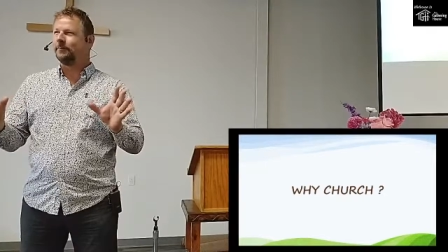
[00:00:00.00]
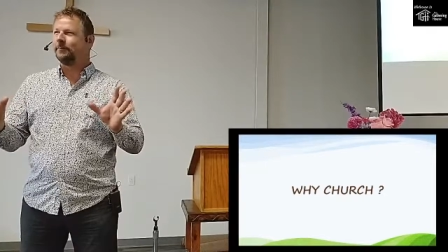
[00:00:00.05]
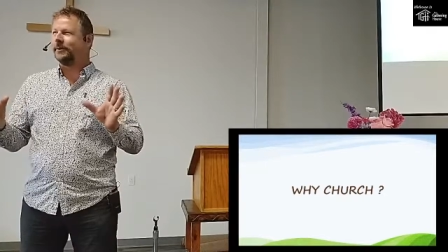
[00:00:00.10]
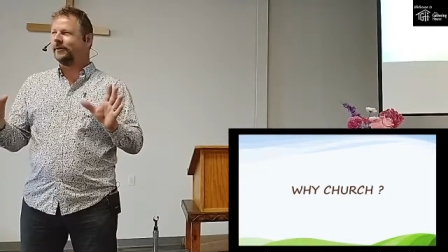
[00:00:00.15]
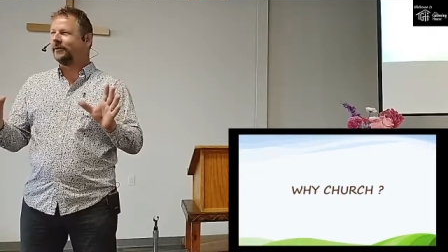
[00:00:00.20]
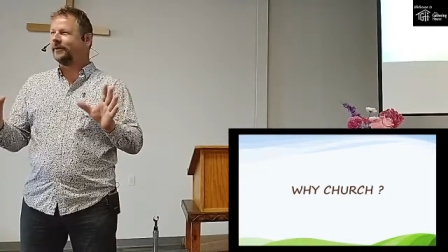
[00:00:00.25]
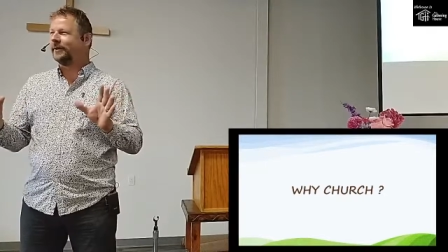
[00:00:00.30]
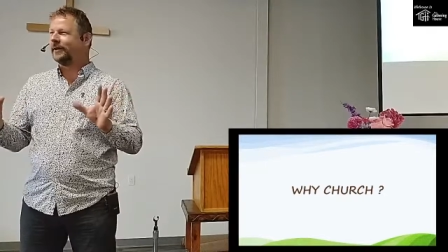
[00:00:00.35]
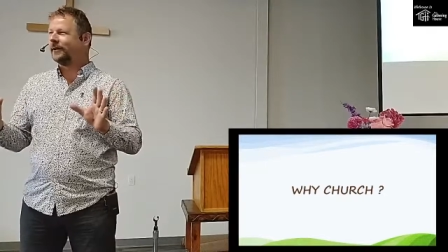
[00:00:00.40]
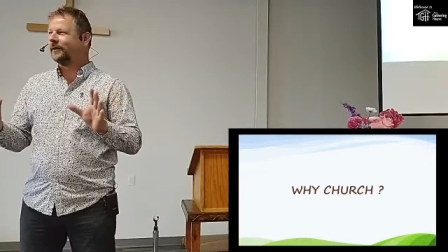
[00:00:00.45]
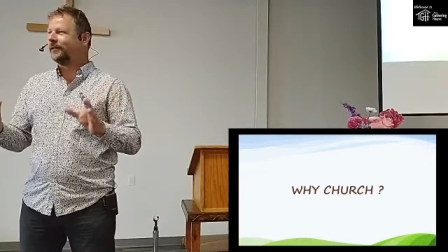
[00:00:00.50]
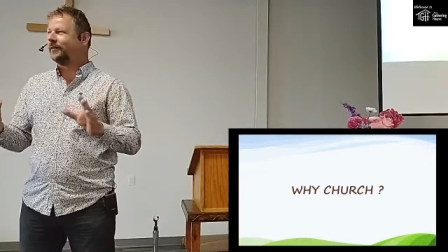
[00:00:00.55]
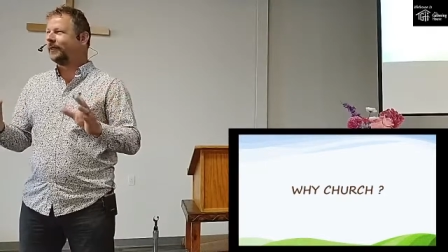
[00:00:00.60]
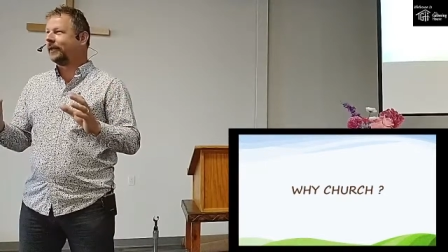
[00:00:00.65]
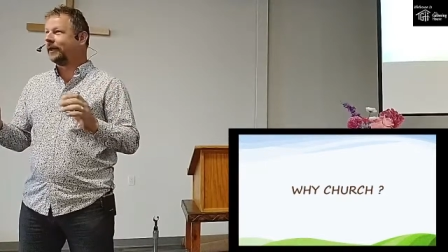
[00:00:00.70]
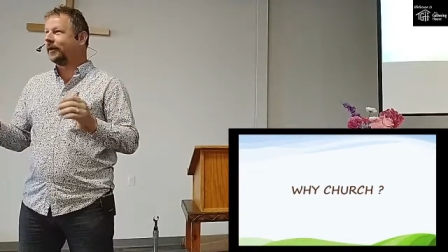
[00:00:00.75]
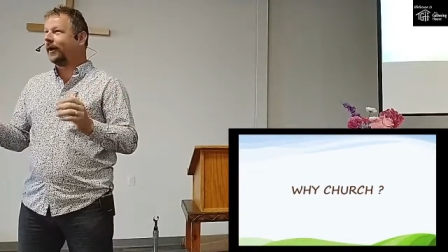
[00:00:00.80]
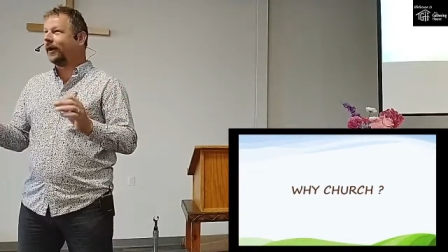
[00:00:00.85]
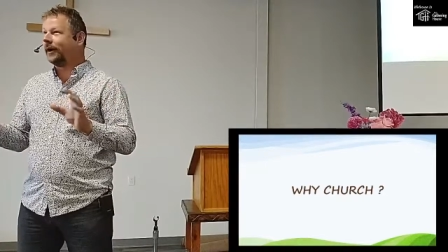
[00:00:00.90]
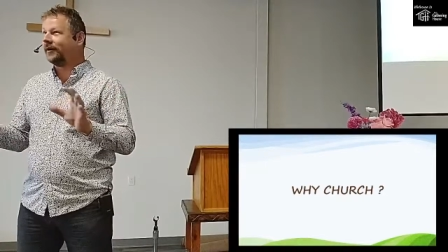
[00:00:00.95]
building and
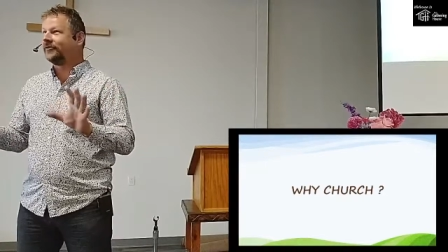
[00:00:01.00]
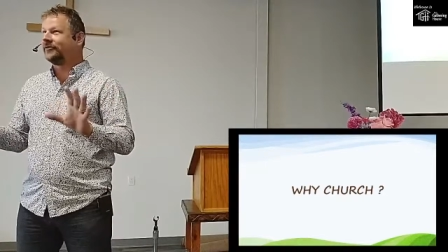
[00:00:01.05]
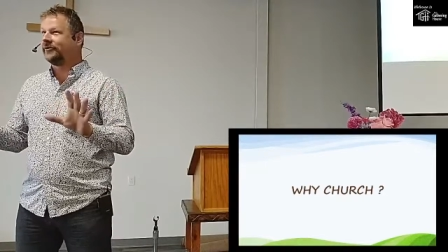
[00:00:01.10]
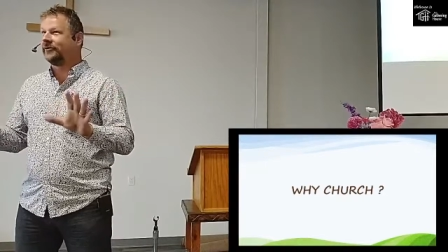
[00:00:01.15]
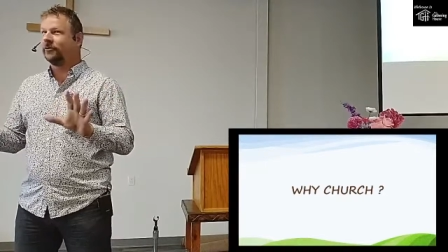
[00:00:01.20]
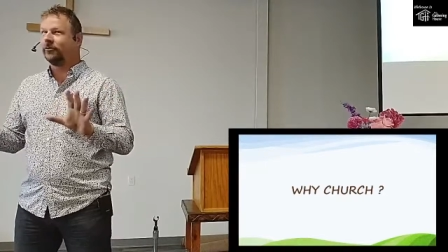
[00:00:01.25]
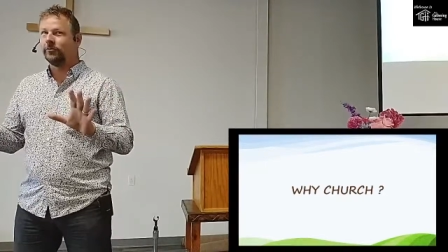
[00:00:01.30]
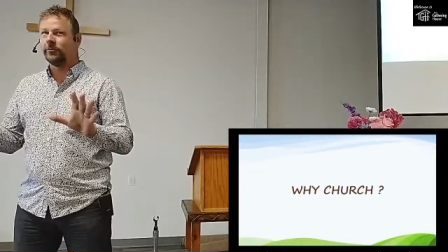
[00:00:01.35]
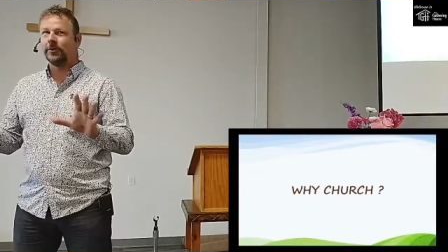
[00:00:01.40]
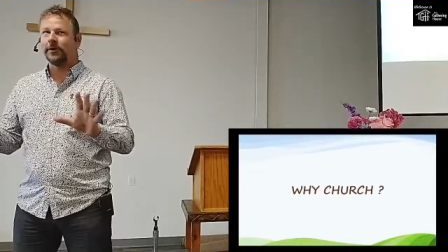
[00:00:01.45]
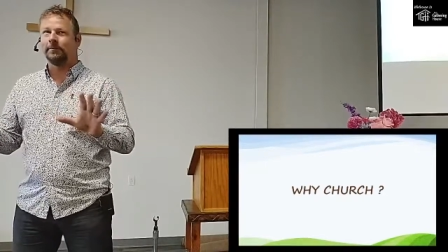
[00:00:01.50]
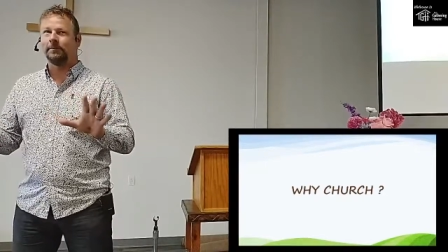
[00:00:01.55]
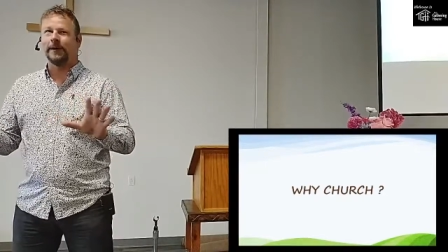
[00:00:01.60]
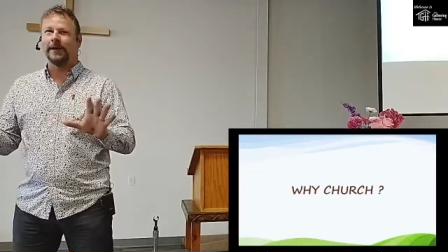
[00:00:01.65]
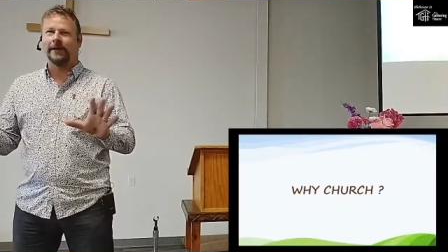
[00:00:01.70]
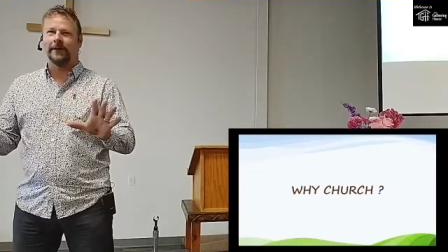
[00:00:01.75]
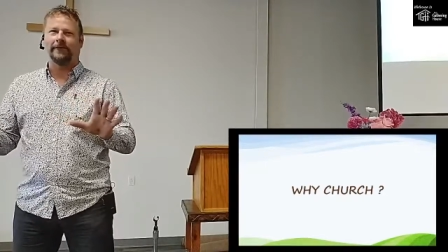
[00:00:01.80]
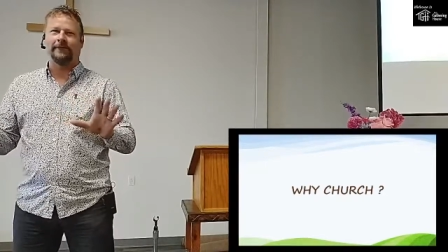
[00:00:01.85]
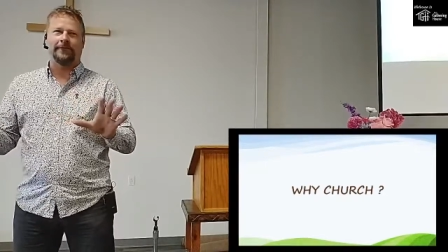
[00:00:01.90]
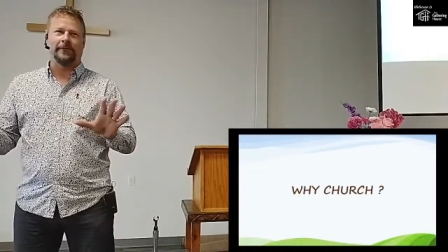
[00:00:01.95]
think, I stole a
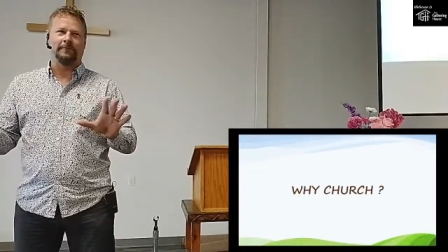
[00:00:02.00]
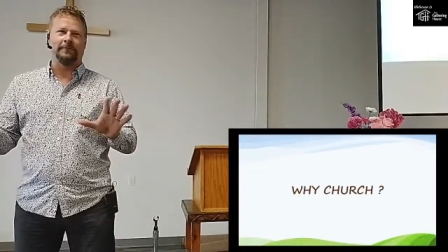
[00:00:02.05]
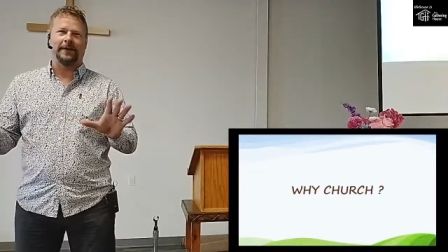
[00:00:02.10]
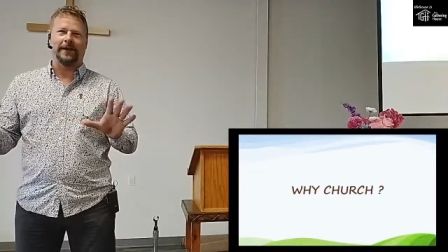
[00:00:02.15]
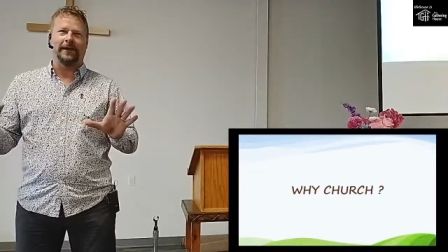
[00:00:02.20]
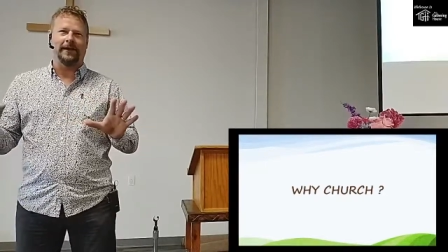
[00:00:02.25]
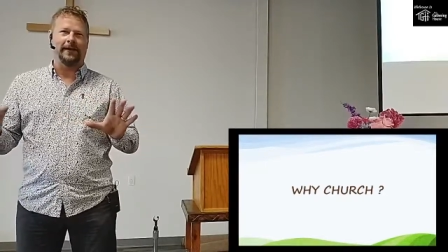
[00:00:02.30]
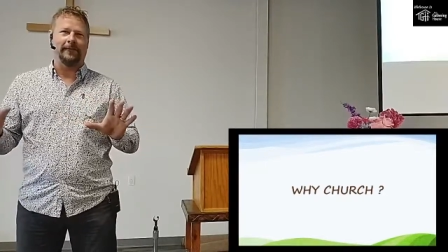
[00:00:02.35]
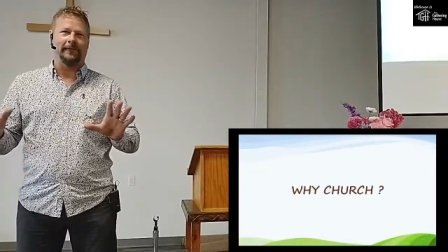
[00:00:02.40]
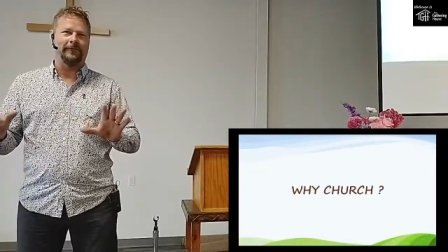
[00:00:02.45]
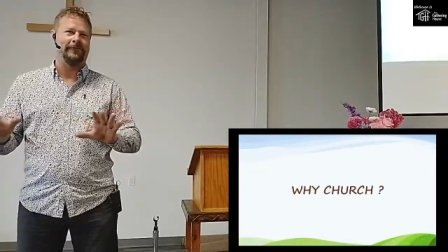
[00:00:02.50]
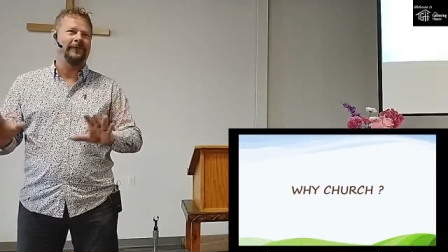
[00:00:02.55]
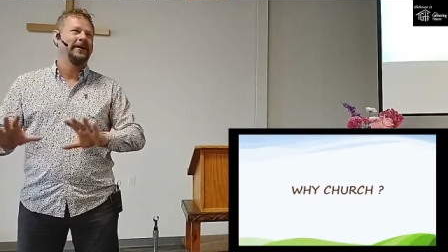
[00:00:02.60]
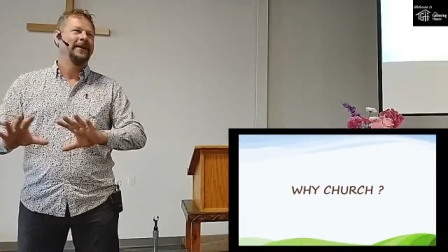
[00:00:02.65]
pen from Dave.